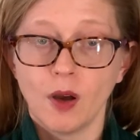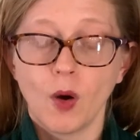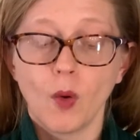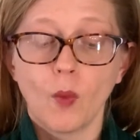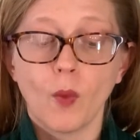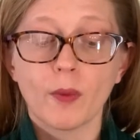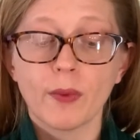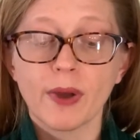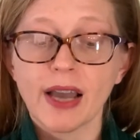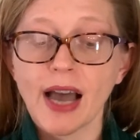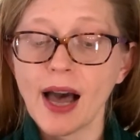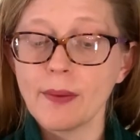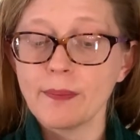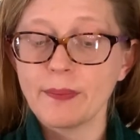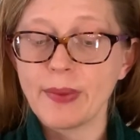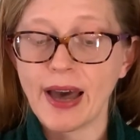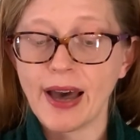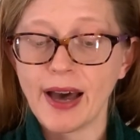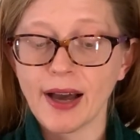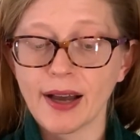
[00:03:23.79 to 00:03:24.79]
When we got
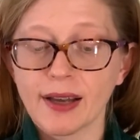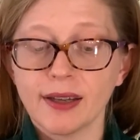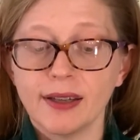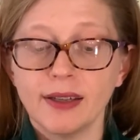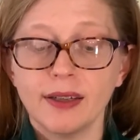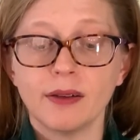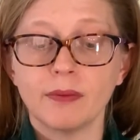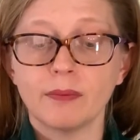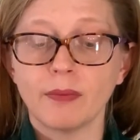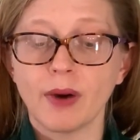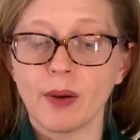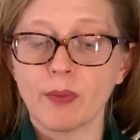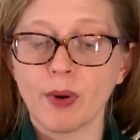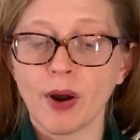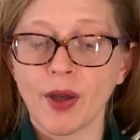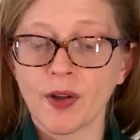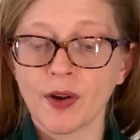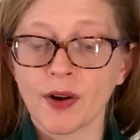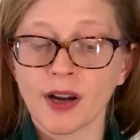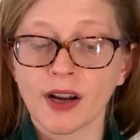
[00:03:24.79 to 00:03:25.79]
back, my
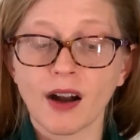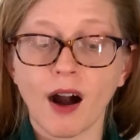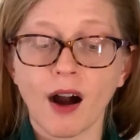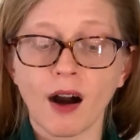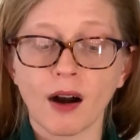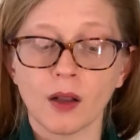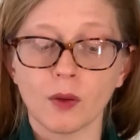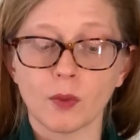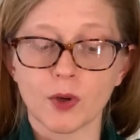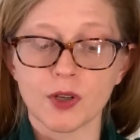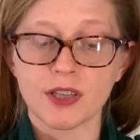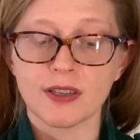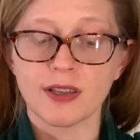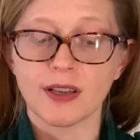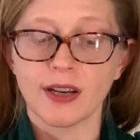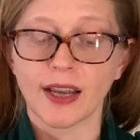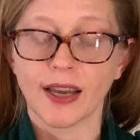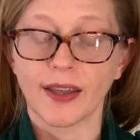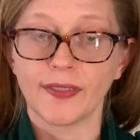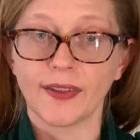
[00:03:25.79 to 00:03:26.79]
brother and Carl were
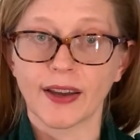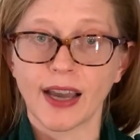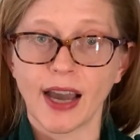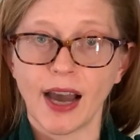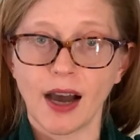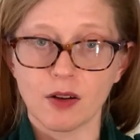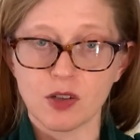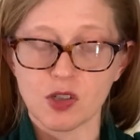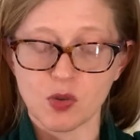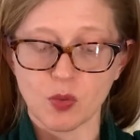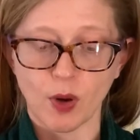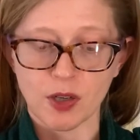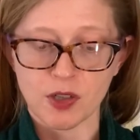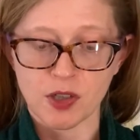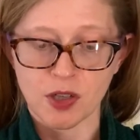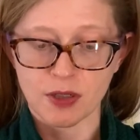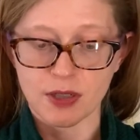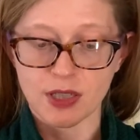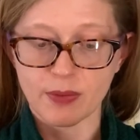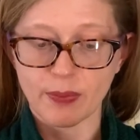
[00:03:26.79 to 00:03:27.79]
sitting on the couch
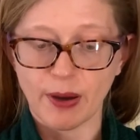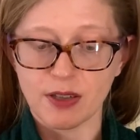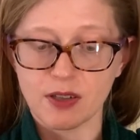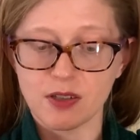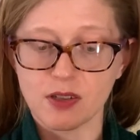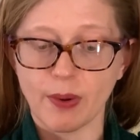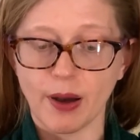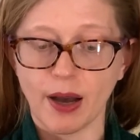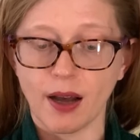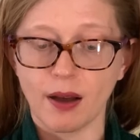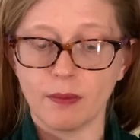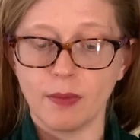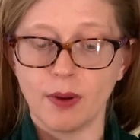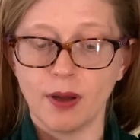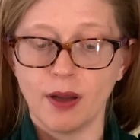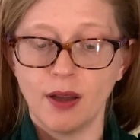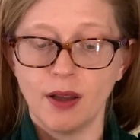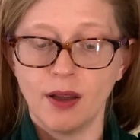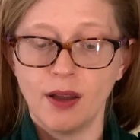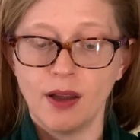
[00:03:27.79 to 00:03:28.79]
watching SpongeBob.
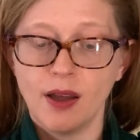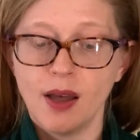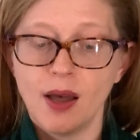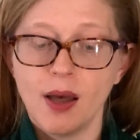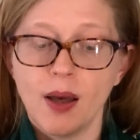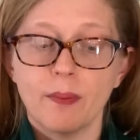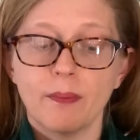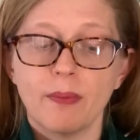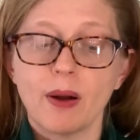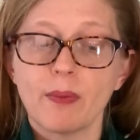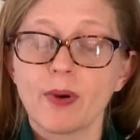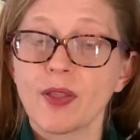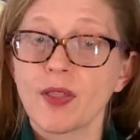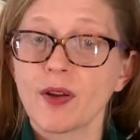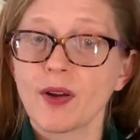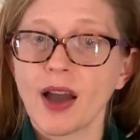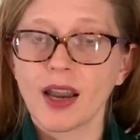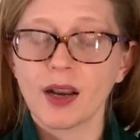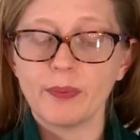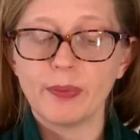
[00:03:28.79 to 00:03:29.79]
My
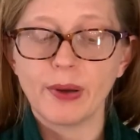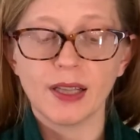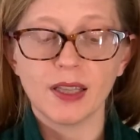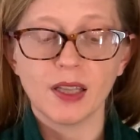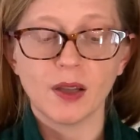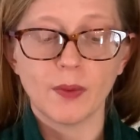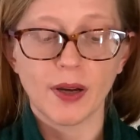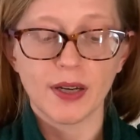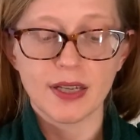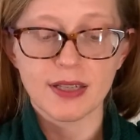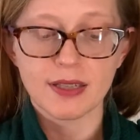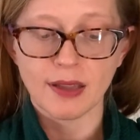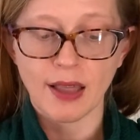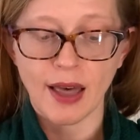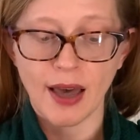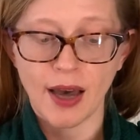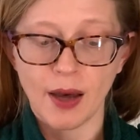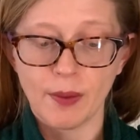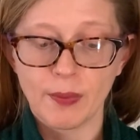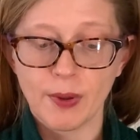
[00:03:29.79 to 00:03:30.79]
brother had a pillow on his
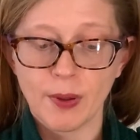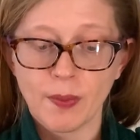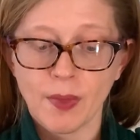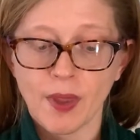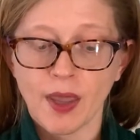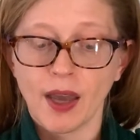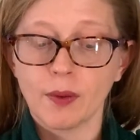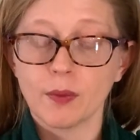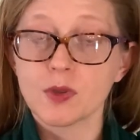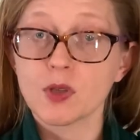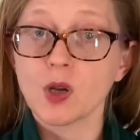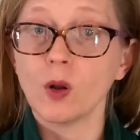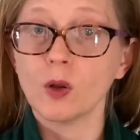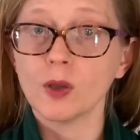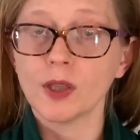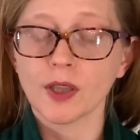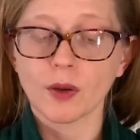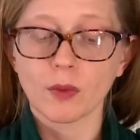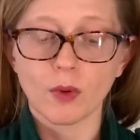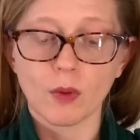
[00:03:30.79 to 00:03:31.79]
lap and was
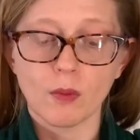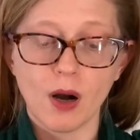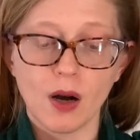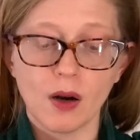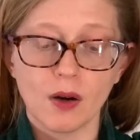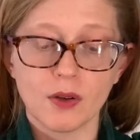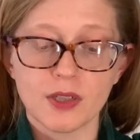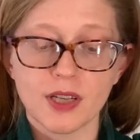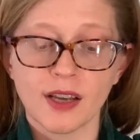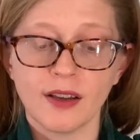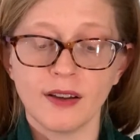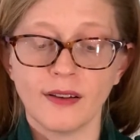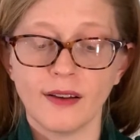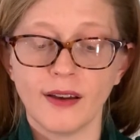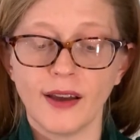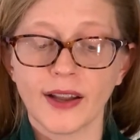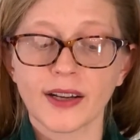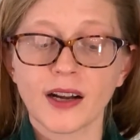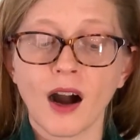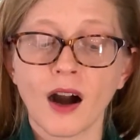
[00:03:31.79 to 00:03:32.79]
holding the remote,
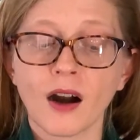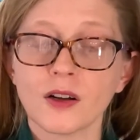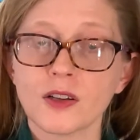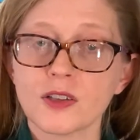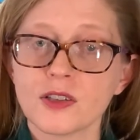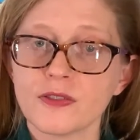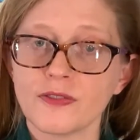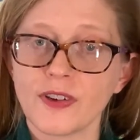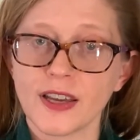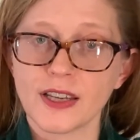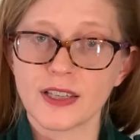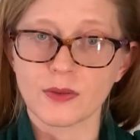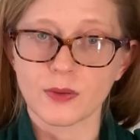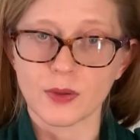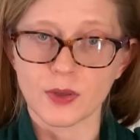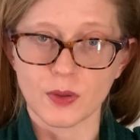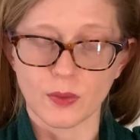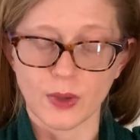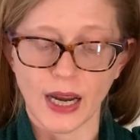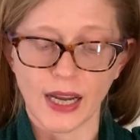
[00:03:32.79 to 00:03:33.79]
and Carl's face
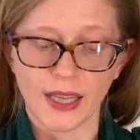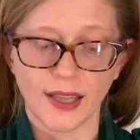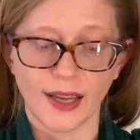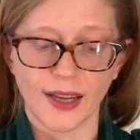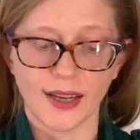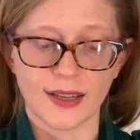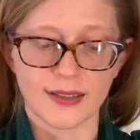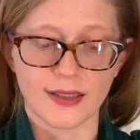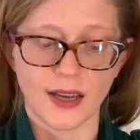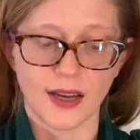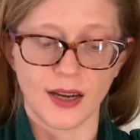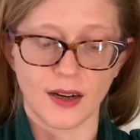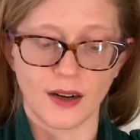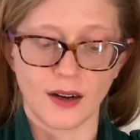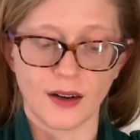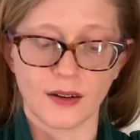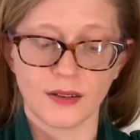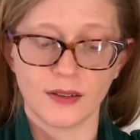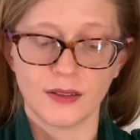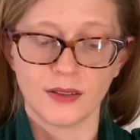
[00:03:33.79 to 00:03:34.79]
was red like his
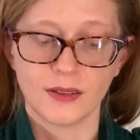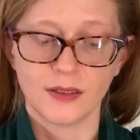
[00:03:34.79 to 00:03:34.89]
hair.